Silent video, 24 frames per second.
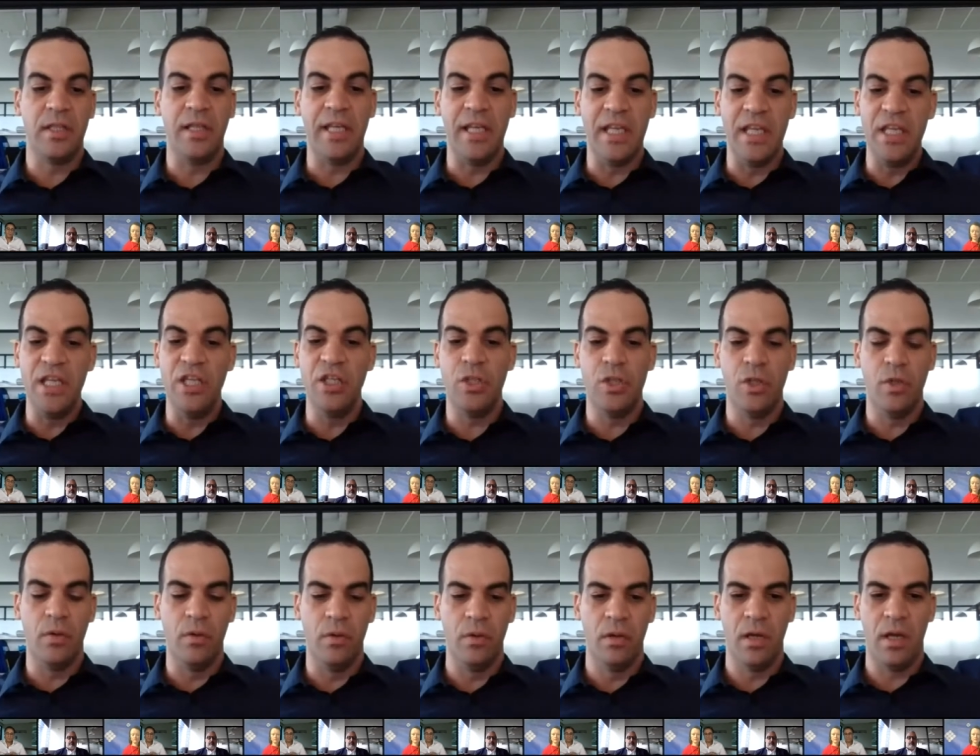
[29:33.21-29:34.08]
debit or
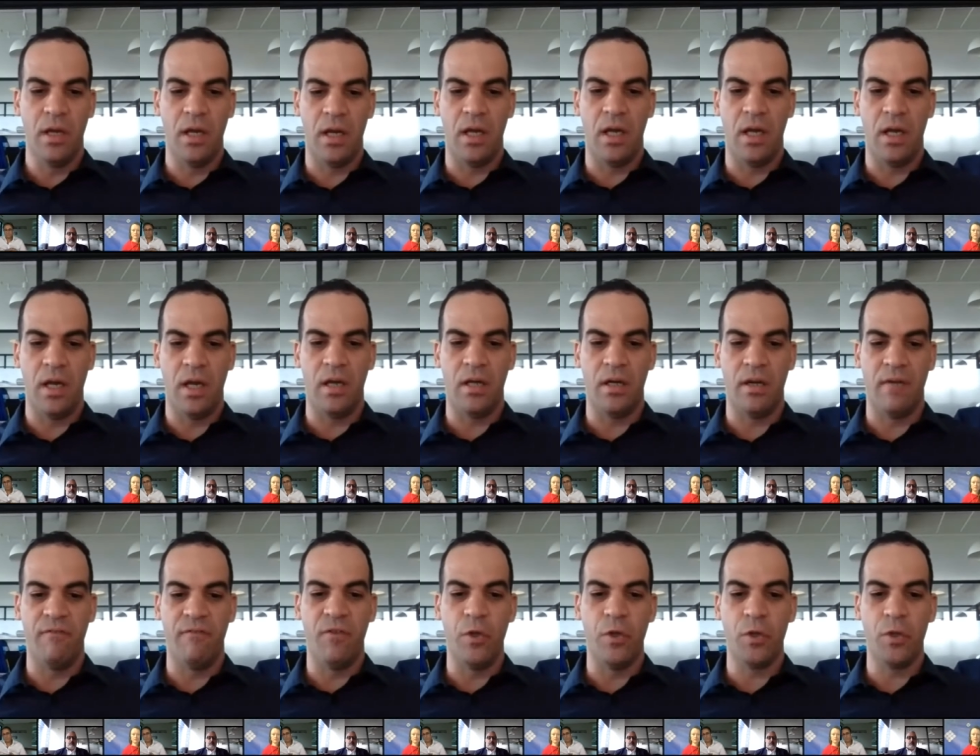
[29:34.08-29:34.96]
a credit card,
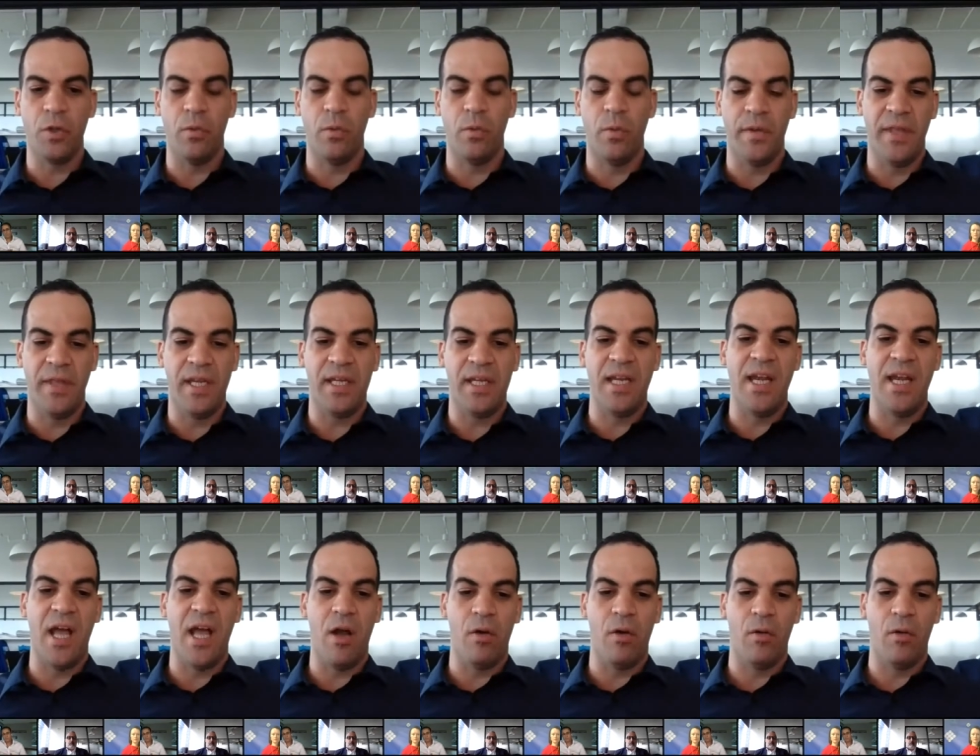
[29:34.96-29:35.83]
instantly
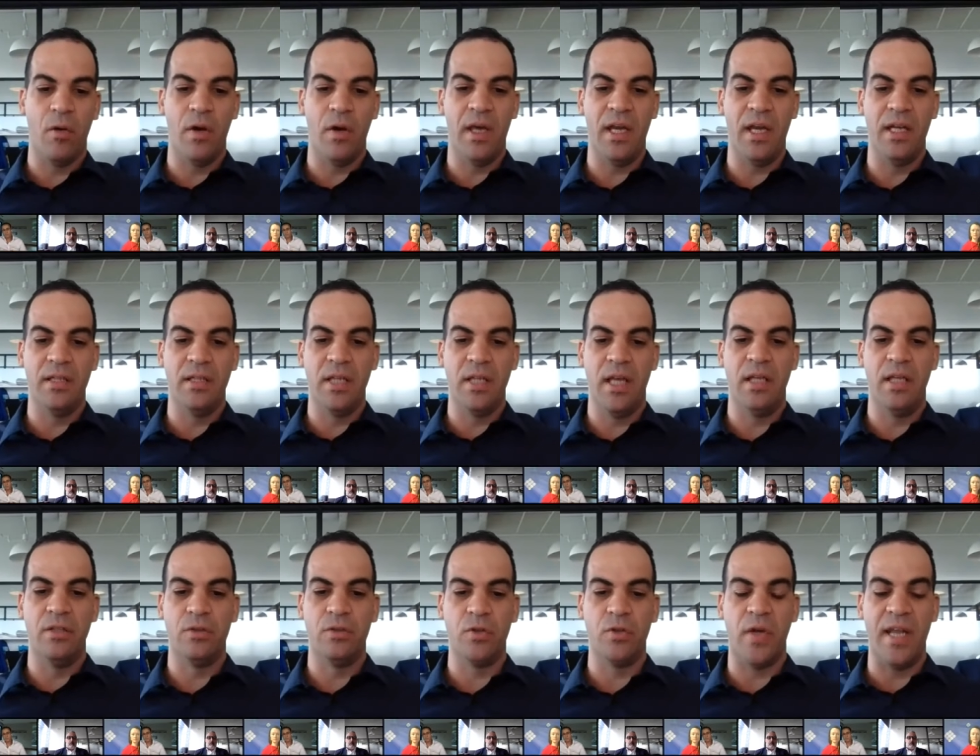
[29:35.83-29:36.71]
issue
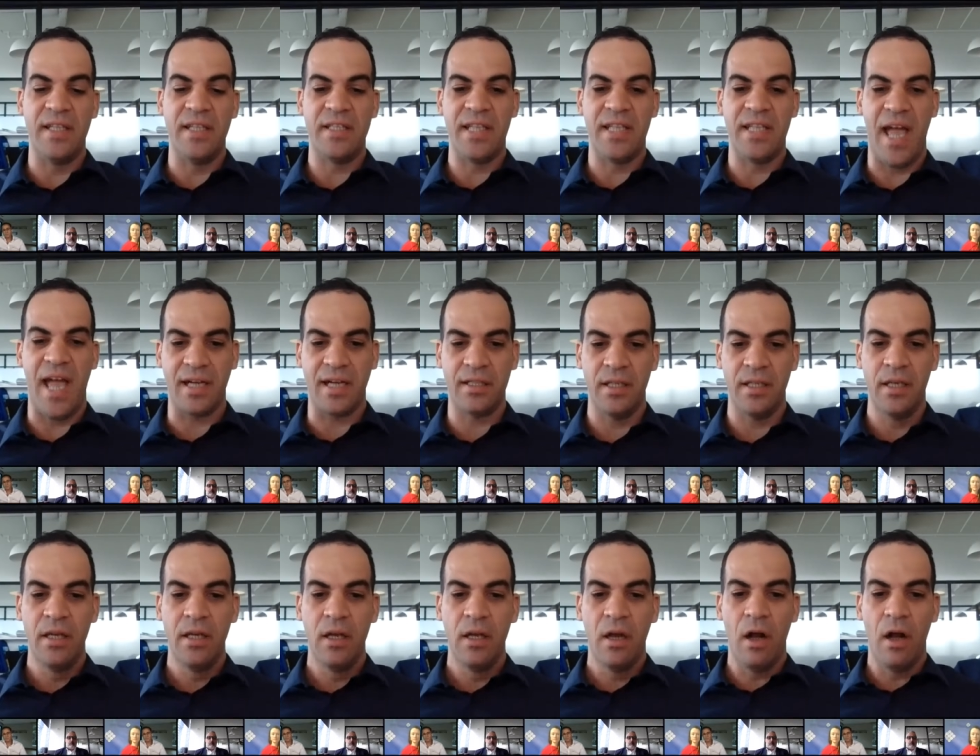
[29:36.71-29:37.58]
on a virtual, where they
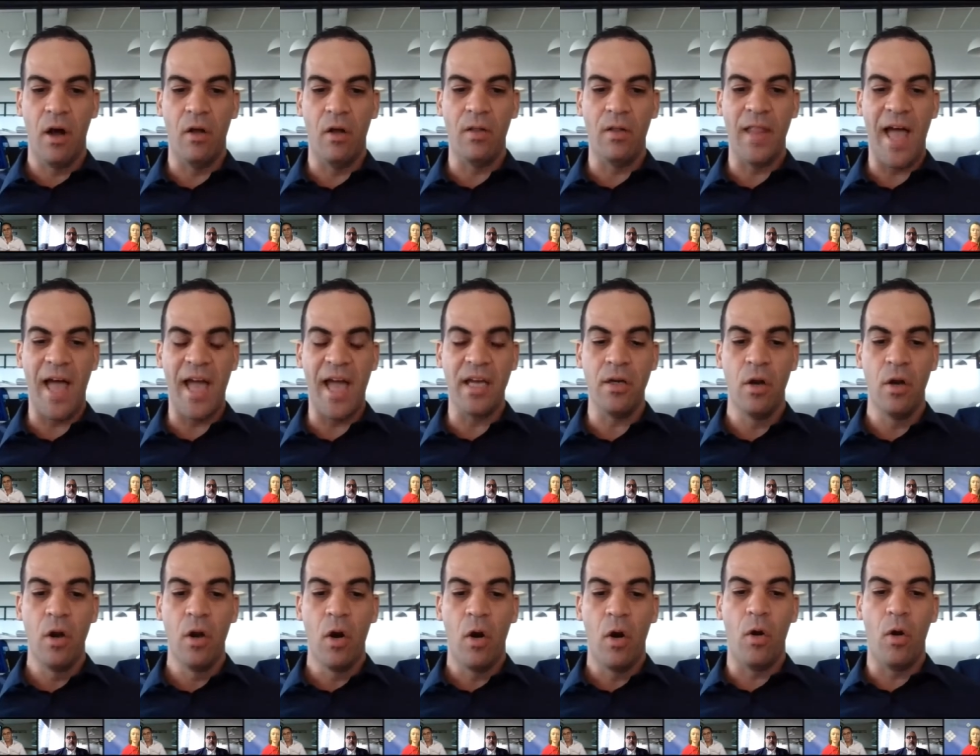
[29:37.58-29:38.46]
can now go ahead and
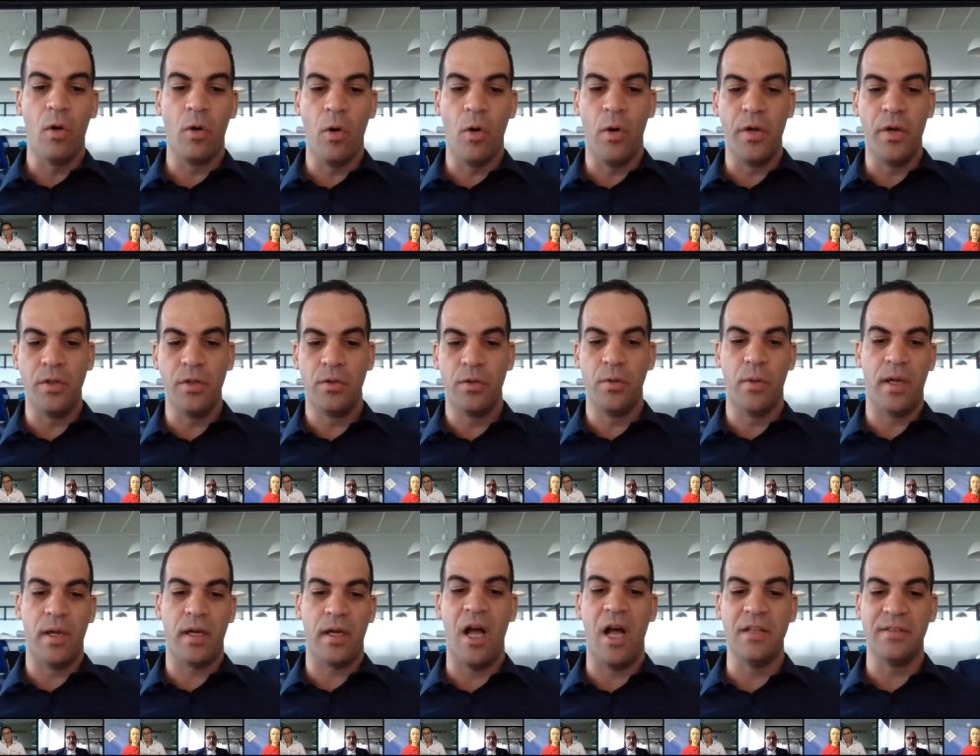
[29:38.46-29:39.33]
transact
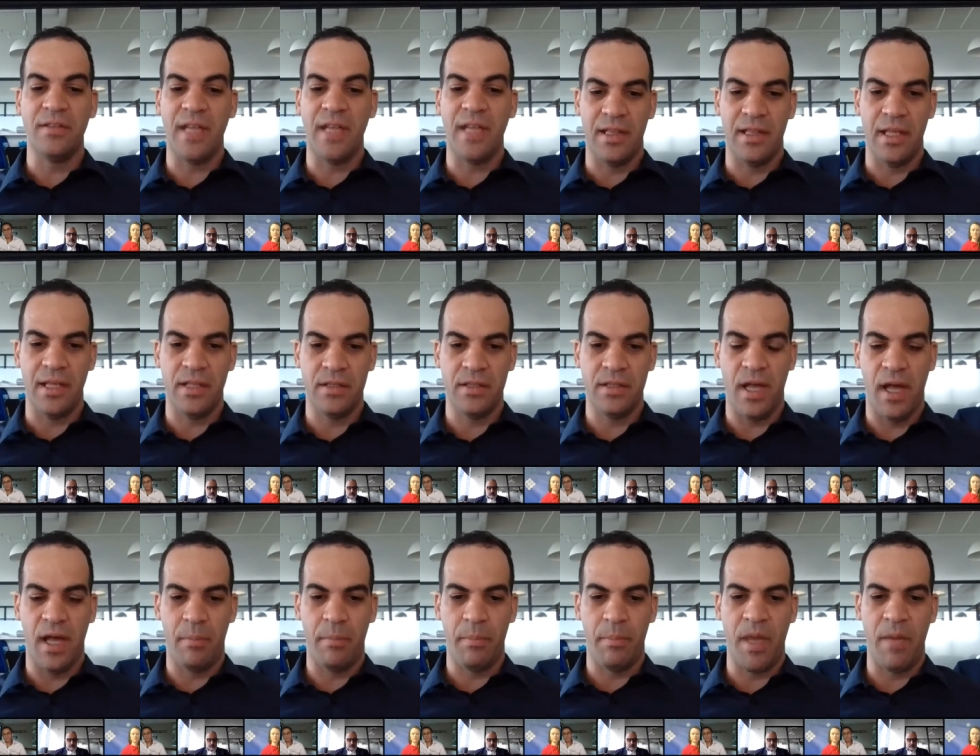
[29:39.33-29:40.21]
online
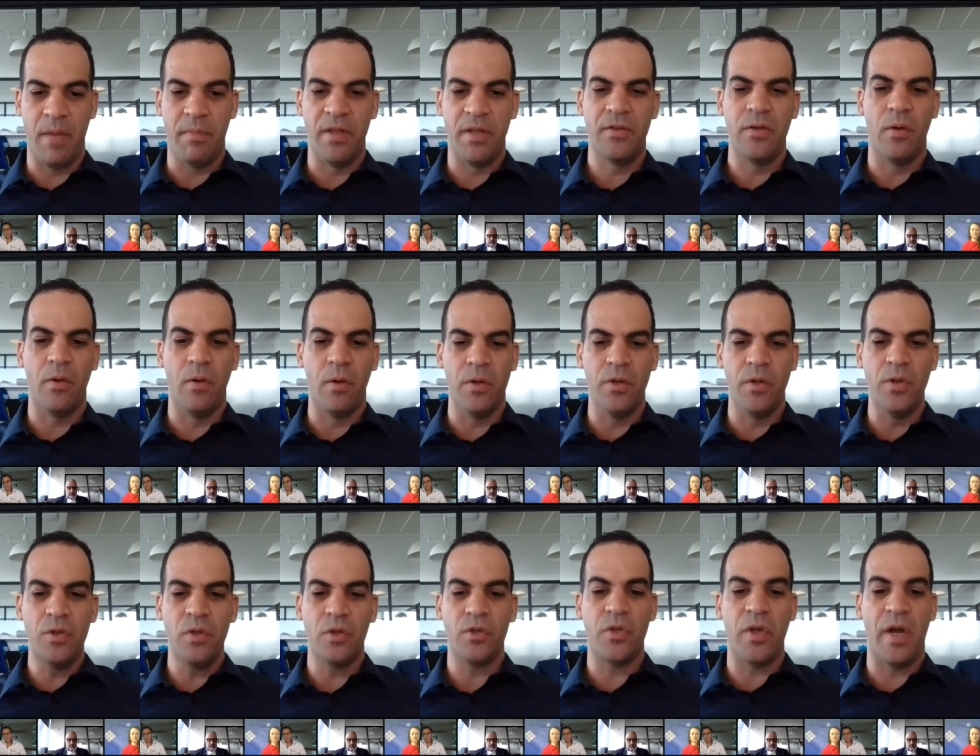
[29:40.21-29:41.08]
or go into a
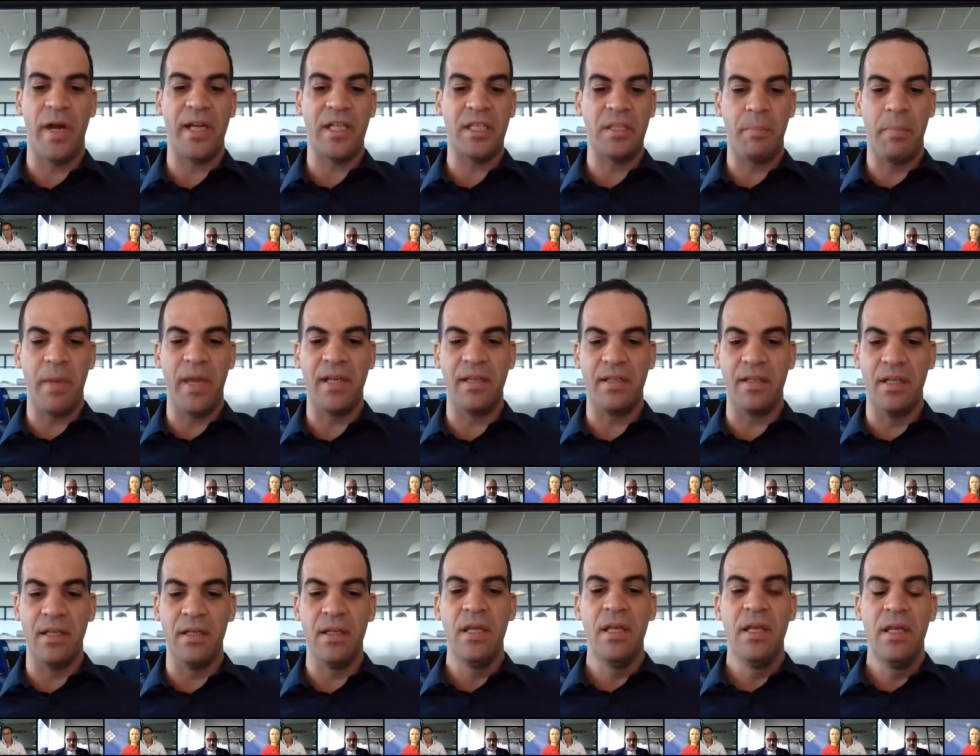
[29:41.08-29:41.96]
contactless
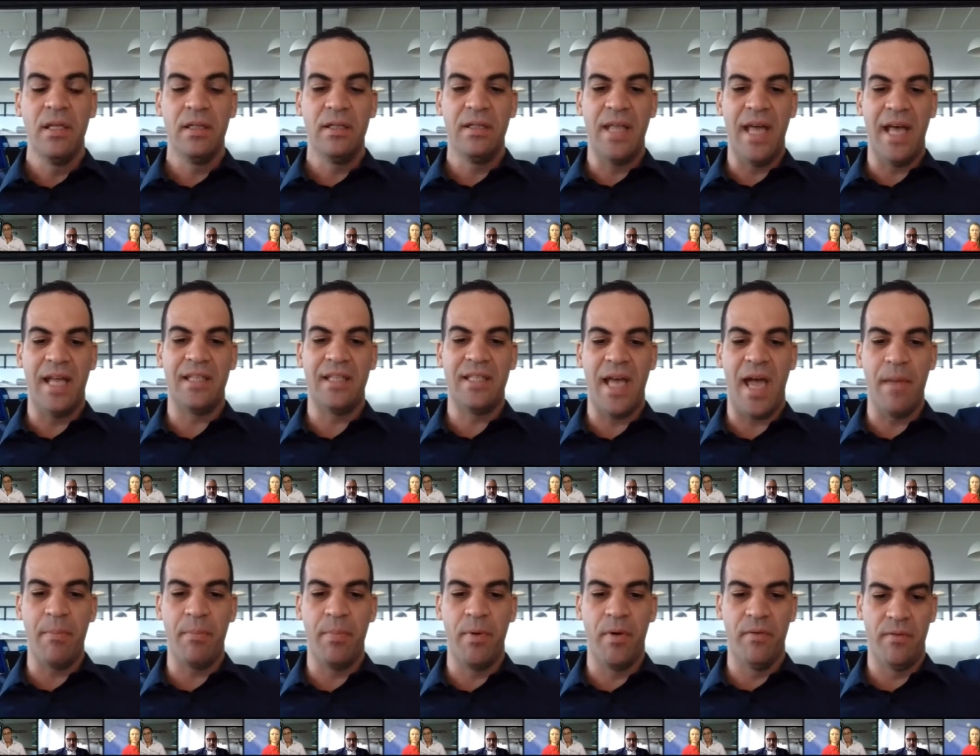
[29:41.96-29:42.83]
payment. So
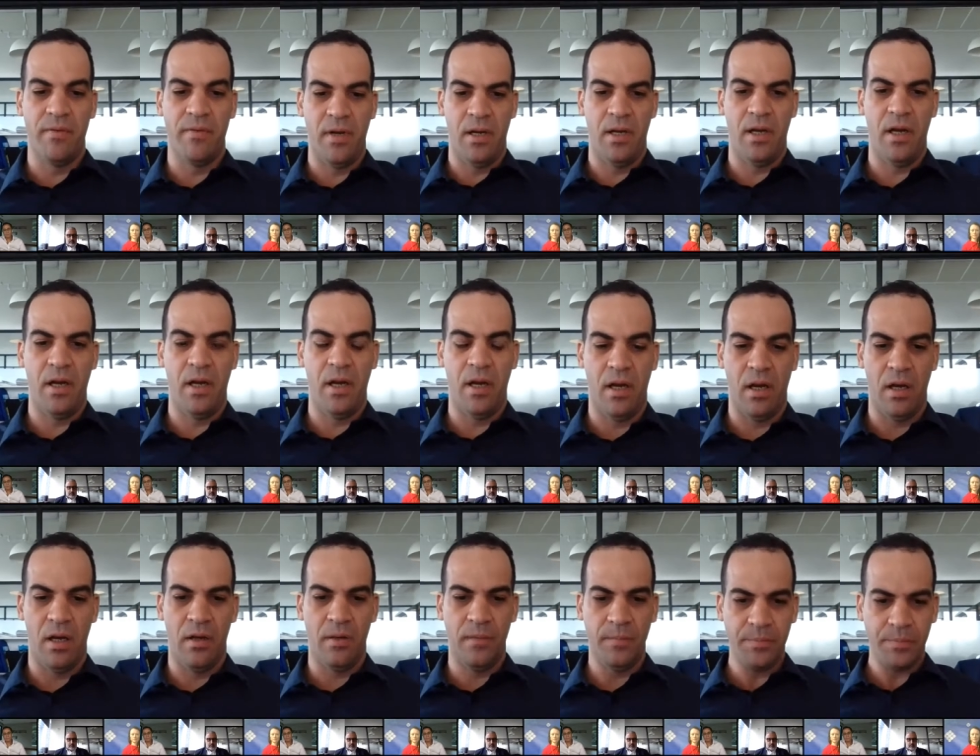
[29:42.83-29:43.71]
users are expecting
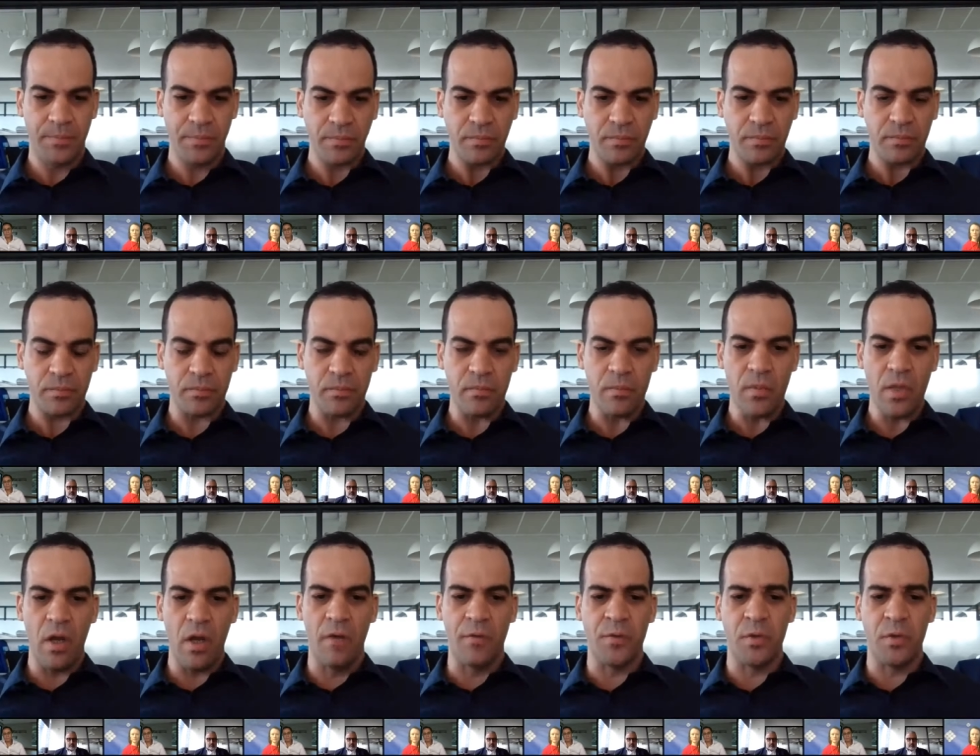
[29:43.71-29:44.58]
that type
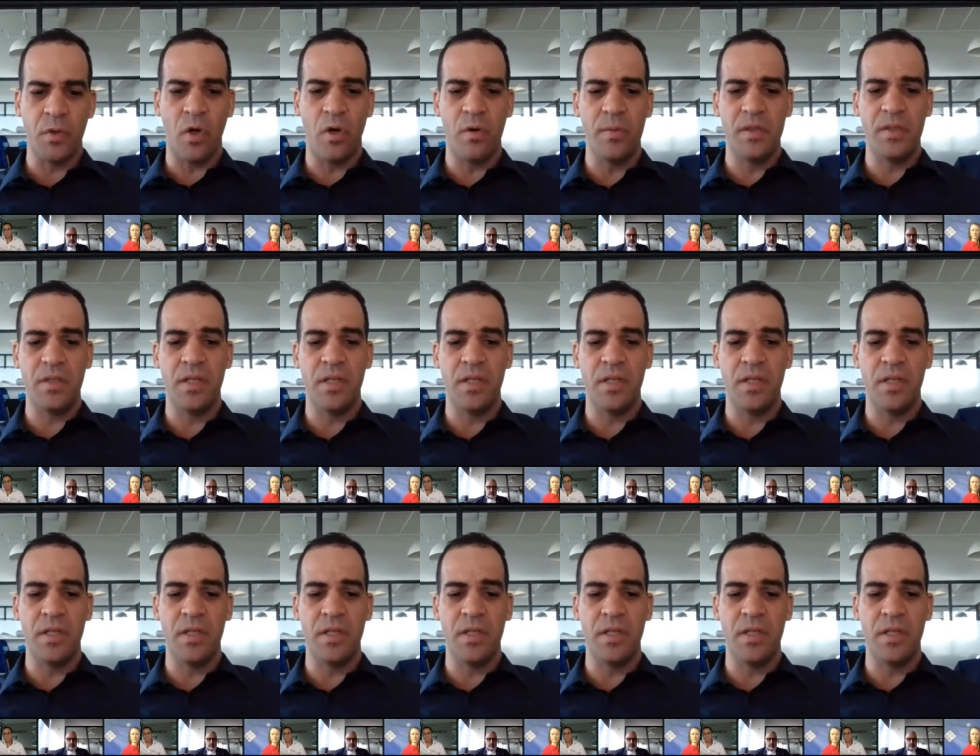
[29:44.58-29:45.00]
of